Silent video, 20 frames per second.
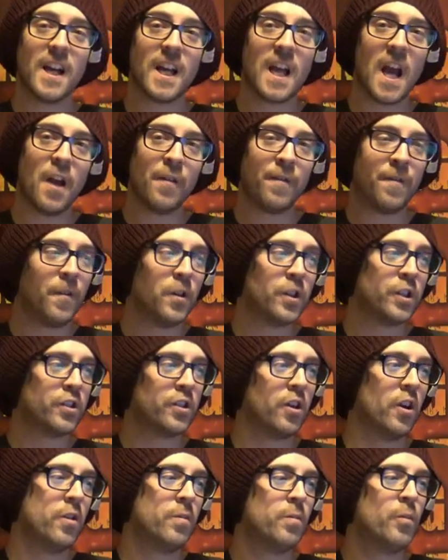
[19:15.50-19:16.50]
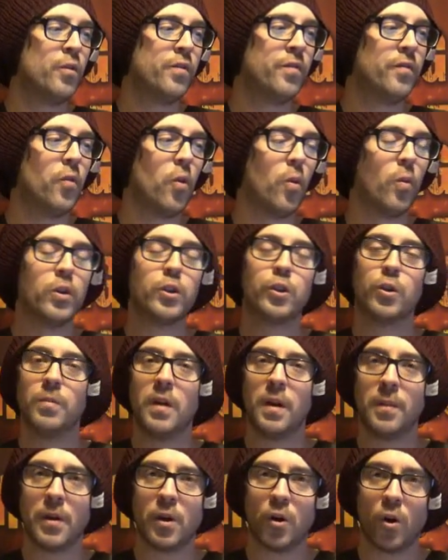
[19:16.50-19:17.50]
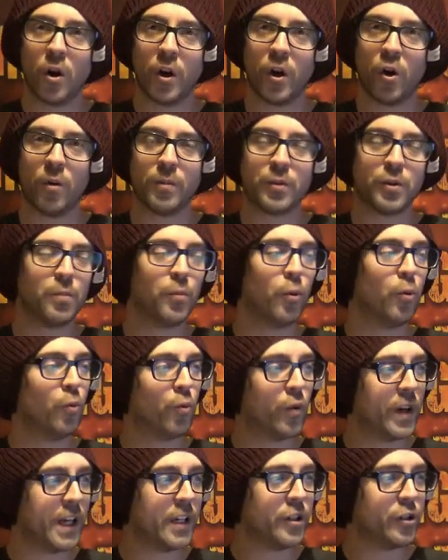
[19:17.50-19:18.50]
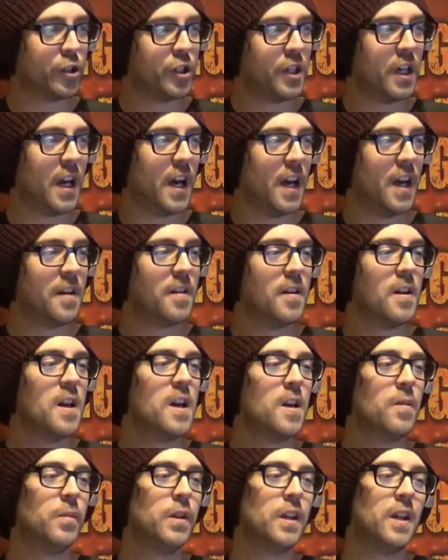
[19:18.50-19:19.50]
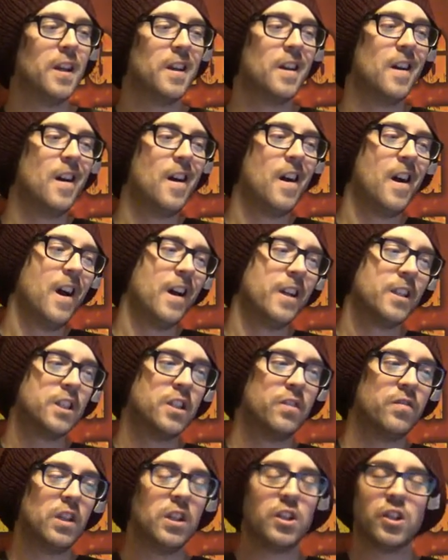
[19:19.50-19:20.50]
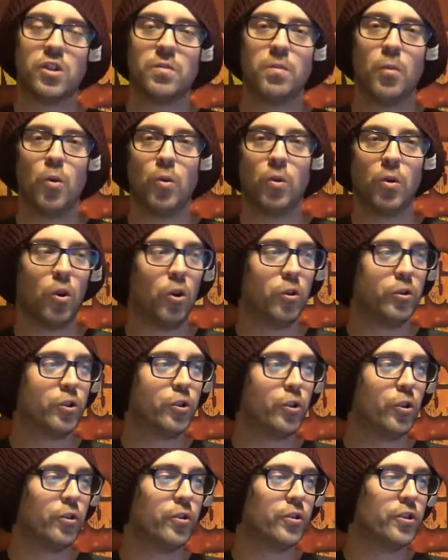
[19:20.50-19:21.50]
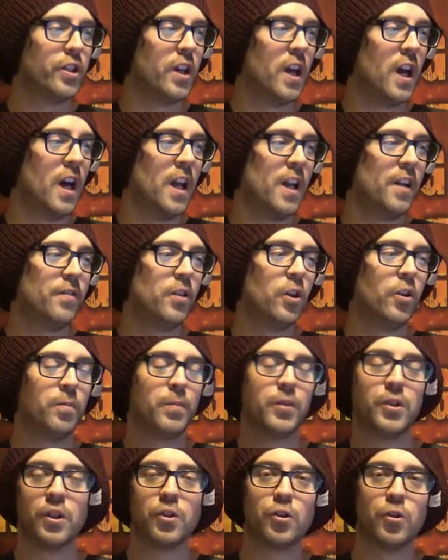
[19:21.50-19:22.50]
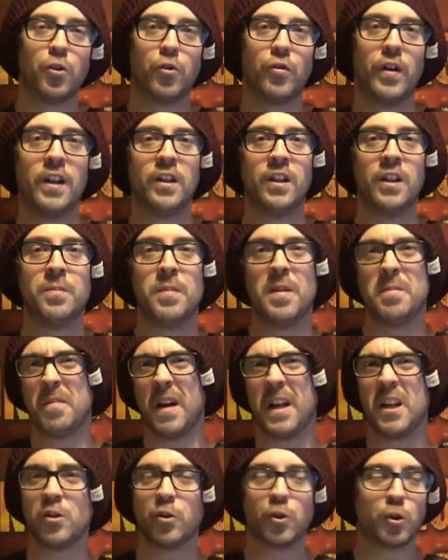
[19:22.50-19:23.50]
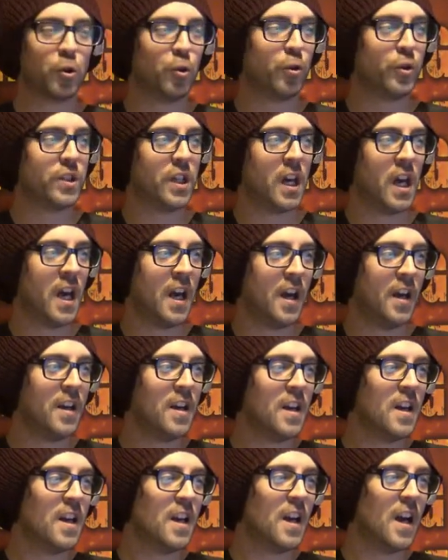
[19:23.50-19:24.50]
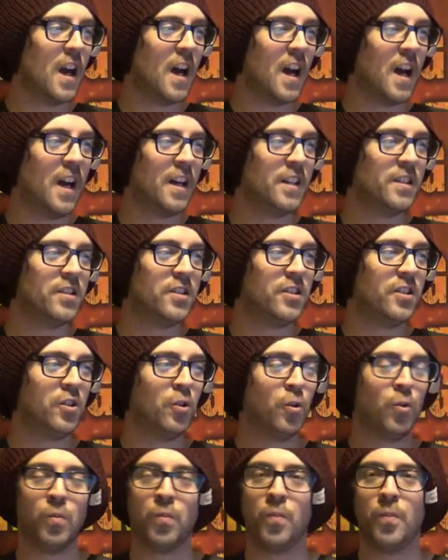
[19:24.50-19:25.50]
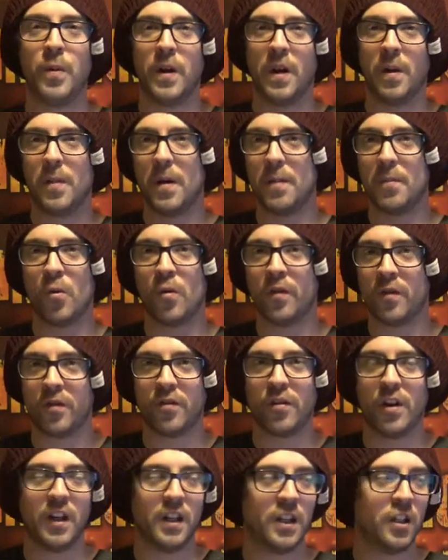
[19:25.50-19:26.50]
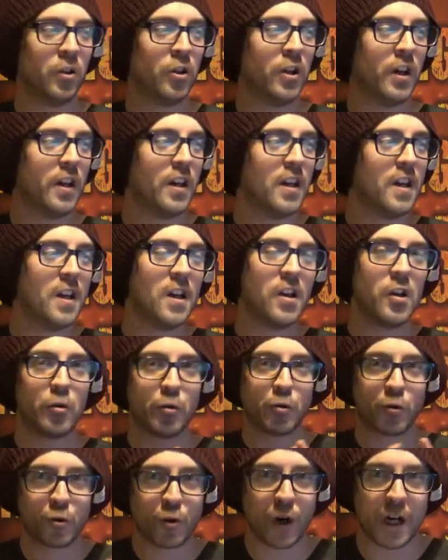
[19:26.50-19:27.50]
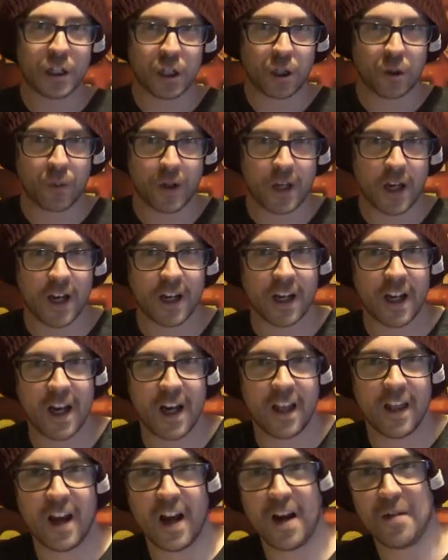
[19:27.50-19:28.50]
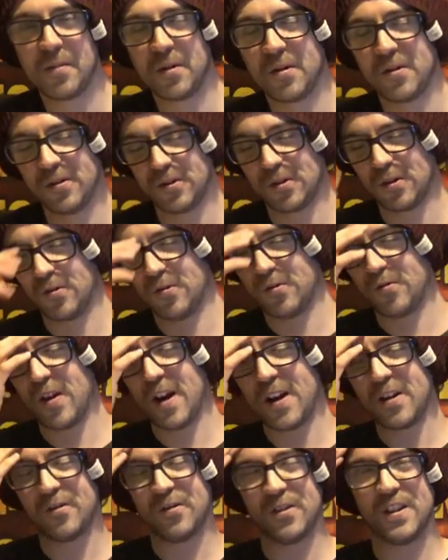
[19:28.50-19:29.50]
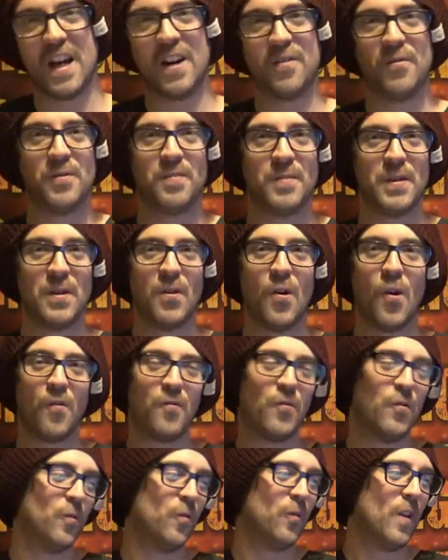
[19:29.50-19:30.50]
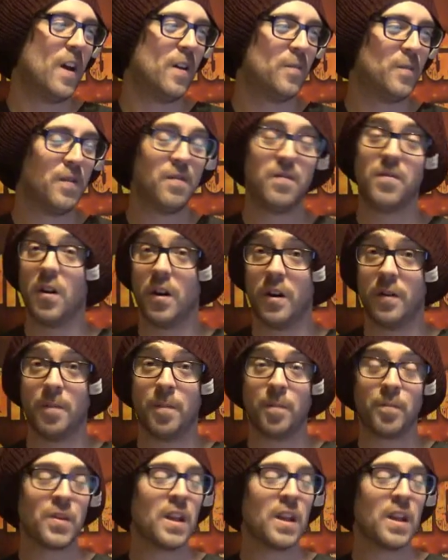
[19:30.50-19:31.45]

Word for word: Get first turn, move forward, you're maybe not in optimal range yet, but you can activate smoke launchers and if you're in position correctly, be minus two to hit and, you know, be a bit more of a threatening unit. Tragic we can't get that because on Rhinos that would be awful, that'd be fun.